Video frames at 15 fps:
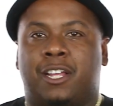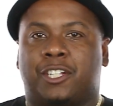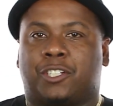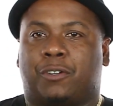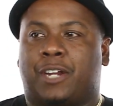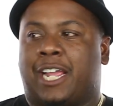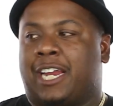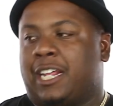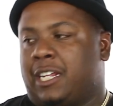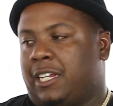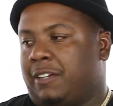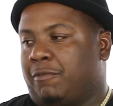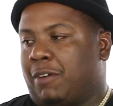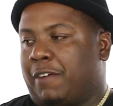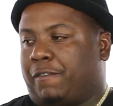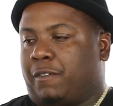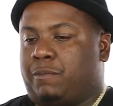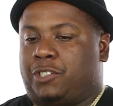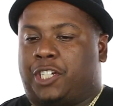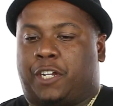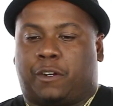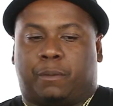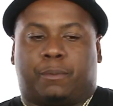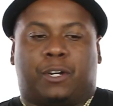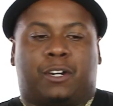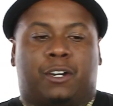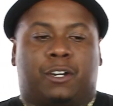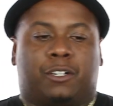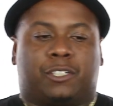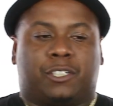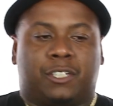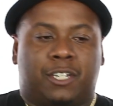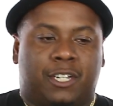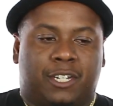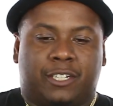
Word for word: So then it went from jitterbugs